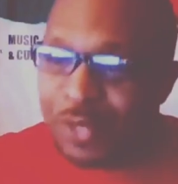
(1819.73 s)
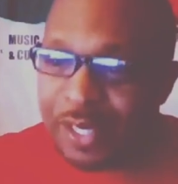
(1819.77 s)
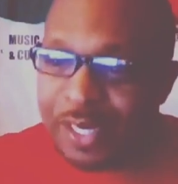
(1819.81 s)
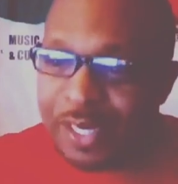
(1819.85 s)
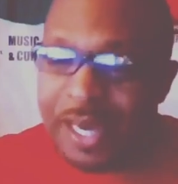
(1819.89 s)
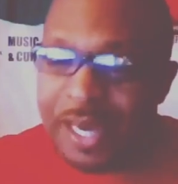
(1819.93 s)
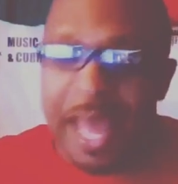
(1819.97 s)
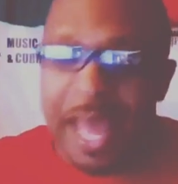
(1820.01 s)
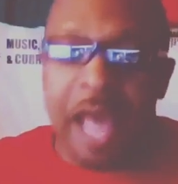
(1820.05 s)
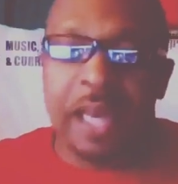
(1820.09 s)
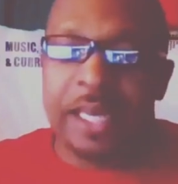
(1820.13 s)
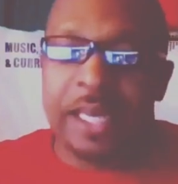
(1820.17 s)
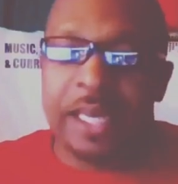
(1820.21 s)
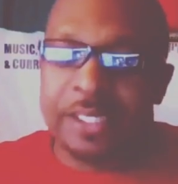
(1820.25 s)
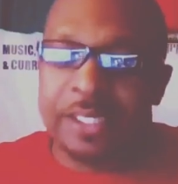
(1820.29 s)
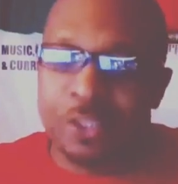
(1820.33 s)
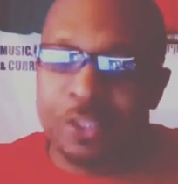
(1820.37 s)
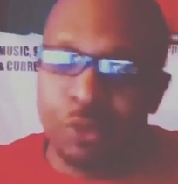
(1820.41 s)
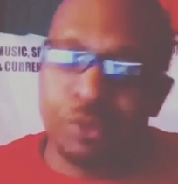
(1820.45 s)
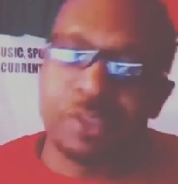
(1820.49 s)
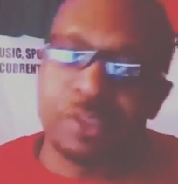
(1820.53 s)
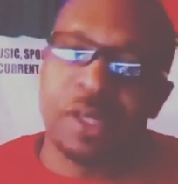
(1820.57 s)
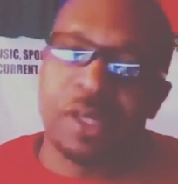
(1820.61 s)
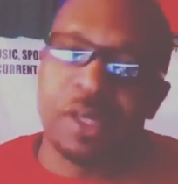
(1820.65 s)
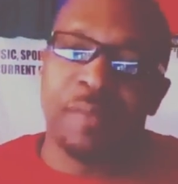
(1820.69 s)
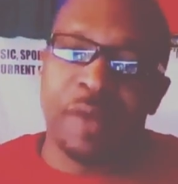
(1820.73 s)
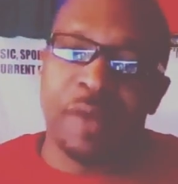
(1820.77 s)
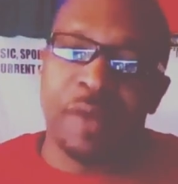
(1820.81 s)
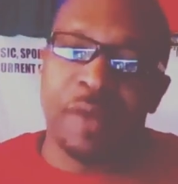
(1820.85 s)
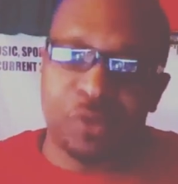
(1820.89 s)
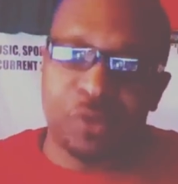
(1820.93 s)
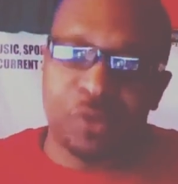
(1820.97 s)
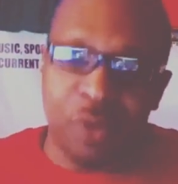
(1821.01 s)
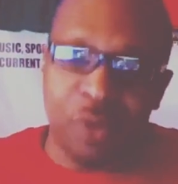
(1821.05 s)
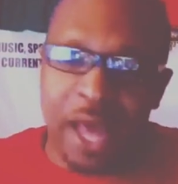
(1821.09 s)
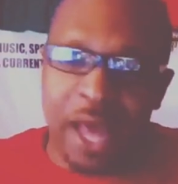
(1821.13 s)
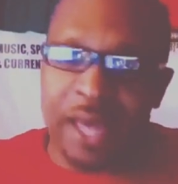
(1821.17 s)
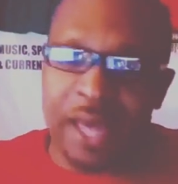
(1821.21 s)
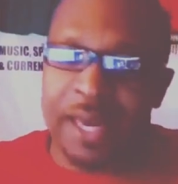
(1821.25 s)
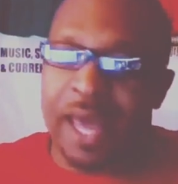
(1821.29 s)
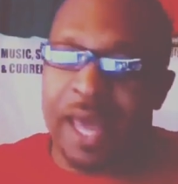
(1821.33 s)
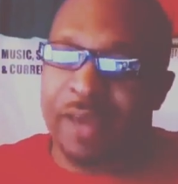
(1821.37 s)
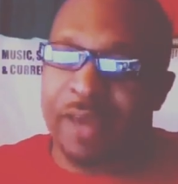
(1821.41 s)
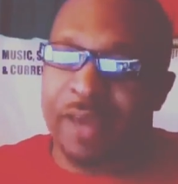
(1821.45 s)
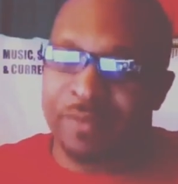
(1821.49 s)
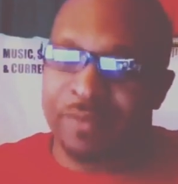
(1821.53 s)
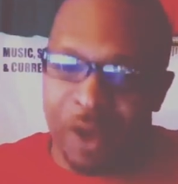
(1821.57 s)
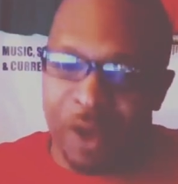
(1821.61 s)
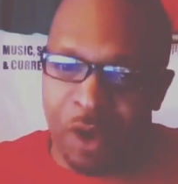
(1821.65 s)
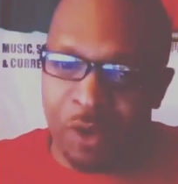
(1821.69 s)
now let's do something else with our
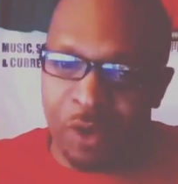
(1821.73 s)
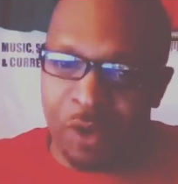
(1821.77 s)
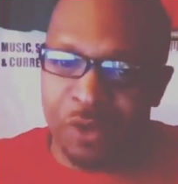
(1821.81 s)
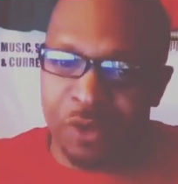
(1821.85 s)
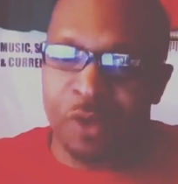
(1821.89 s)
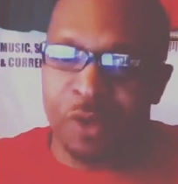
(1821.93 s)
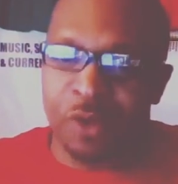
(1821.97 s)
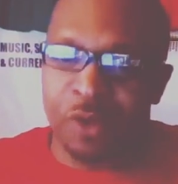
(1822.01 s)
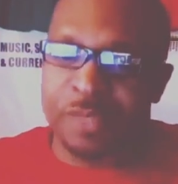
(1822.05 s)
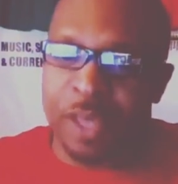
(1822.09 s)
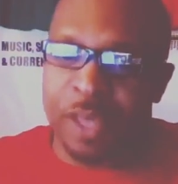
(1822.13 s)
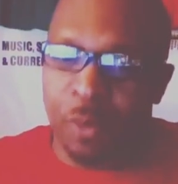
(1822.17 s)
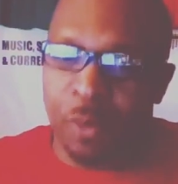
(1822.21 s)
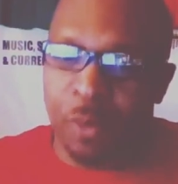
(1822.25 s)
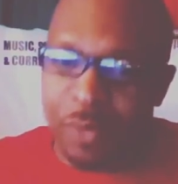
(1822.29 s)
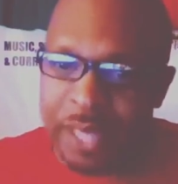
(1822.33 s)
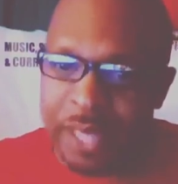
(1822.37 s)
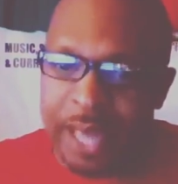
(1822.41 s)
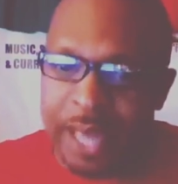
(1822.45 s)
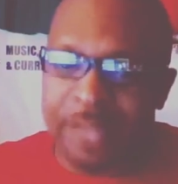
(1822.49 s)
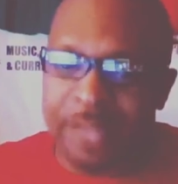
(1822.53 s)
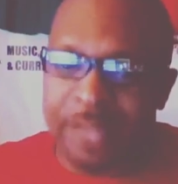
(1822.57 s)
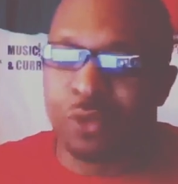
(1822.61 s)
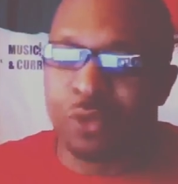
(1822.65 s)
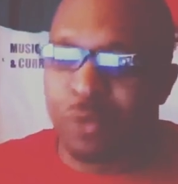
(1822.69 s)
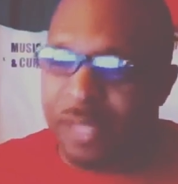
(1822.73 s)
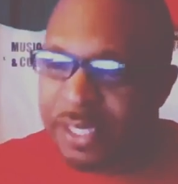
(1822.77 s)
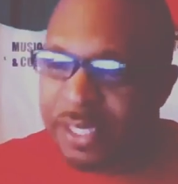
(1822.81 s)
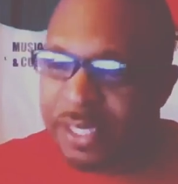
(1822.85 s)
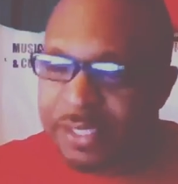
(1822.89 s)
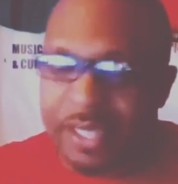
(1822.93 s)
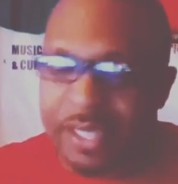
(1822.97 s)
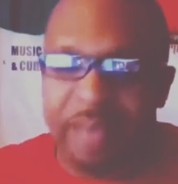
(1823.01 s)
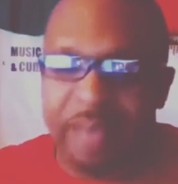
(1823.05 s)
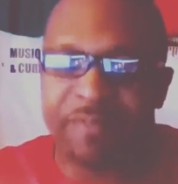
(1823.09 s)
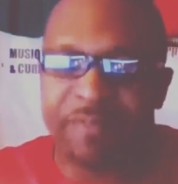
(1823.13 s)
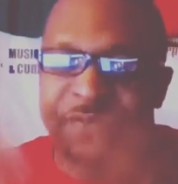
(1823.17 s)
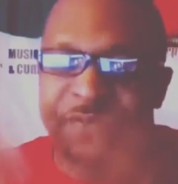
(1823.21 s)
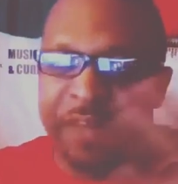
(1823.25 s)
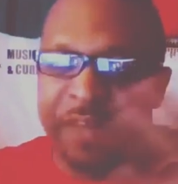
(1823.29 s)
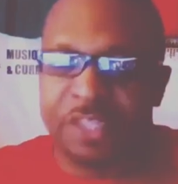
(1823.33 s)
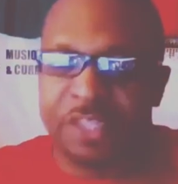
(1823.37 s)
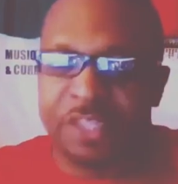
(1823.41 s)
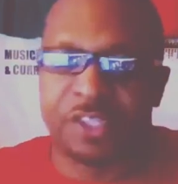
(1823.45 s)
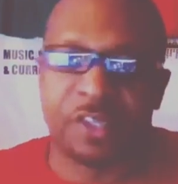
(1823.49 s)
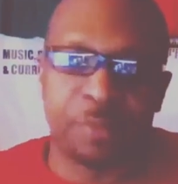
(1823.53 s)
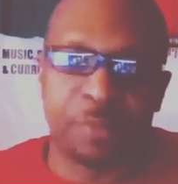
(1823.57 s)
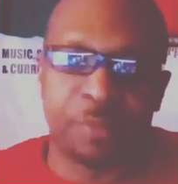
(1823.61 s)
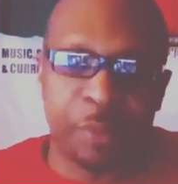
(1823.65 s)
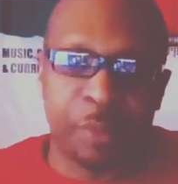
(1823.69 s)
life, dog. You know what I'm saying? We got through this
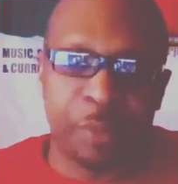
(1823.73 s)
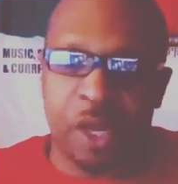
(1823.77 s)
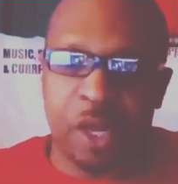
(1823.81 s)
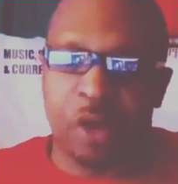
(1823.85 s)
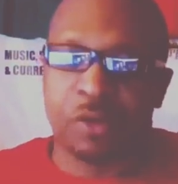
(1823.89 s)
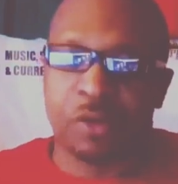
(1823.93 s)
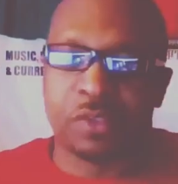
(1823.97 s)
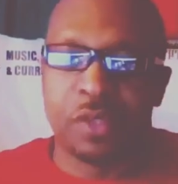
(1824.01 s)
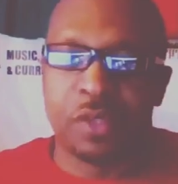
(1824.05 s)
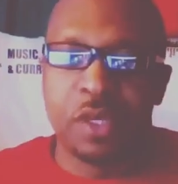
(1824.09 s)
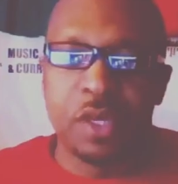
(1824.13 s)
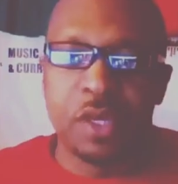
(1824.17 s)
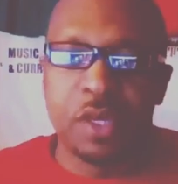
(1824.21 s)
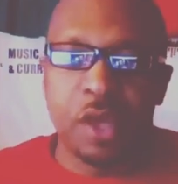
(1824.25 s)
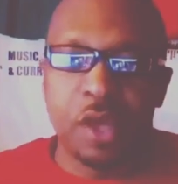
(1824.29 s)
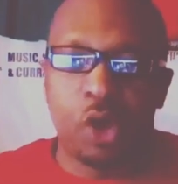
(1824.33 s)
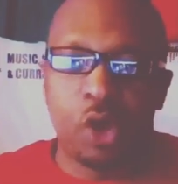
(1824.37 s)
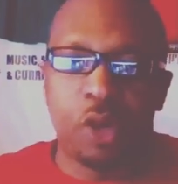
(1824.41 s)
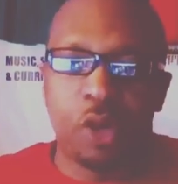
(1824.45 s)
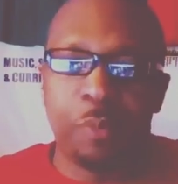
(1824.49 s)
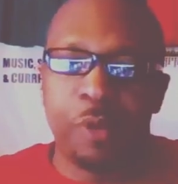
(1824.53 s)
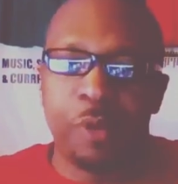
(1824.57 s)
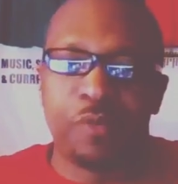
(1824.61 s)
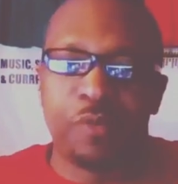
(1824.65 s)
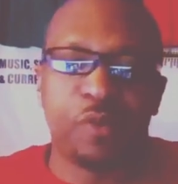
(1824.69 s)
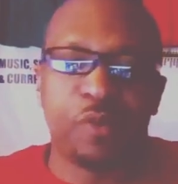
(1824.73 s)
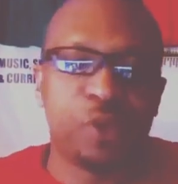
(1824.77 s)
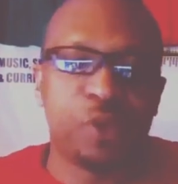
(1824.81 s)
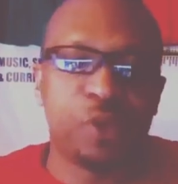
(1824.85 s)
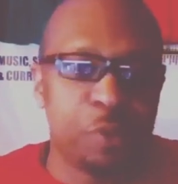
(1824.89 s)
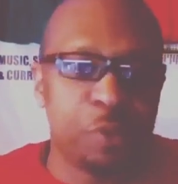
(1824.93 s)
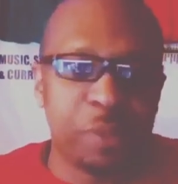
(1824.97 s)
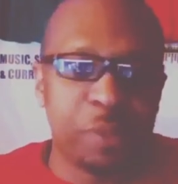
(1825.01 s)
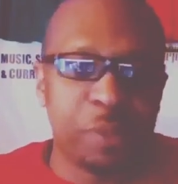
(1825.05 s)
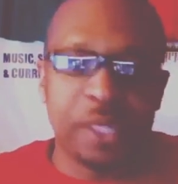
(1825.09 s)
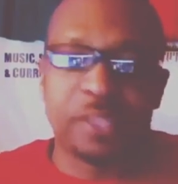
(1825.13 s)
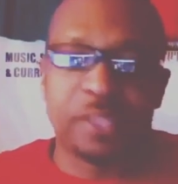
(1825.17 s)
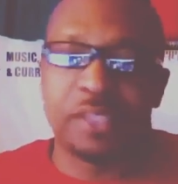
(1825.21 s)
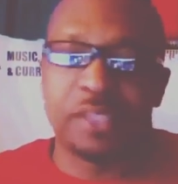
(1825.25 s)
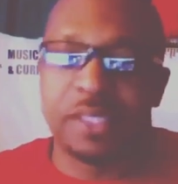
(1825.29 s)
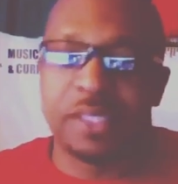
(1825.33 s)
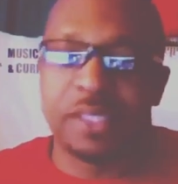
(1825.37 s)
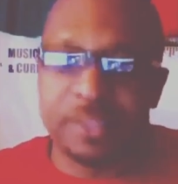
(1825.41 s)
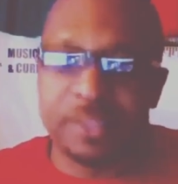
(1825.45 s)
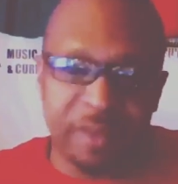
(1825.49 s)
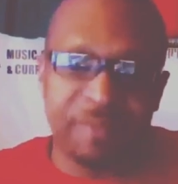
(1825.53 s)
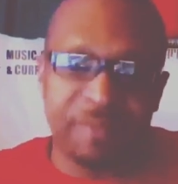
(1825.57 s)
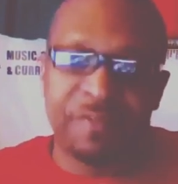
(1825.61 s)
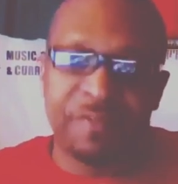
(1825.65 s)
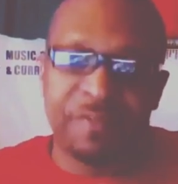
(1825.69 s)
adventure because all the Built For Cuban Linx
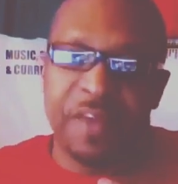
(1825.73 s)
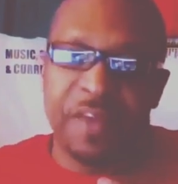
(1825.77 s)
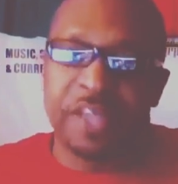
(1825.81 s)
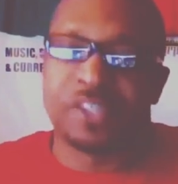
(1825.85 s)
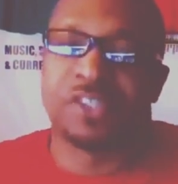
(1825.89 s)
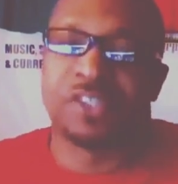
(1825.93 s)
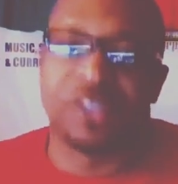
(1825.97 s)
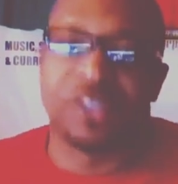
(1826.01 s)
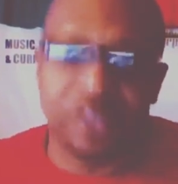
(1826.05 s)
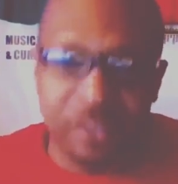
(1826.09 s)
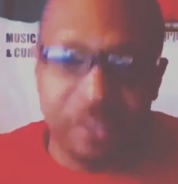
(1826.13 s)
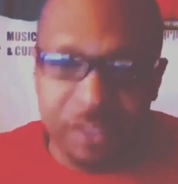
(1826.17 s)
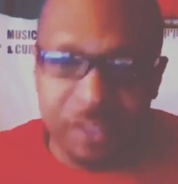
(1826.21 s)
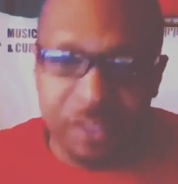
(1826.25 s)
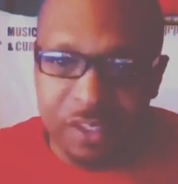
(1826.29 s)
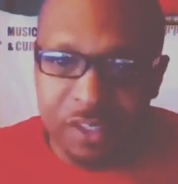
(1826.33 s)
is an adventure.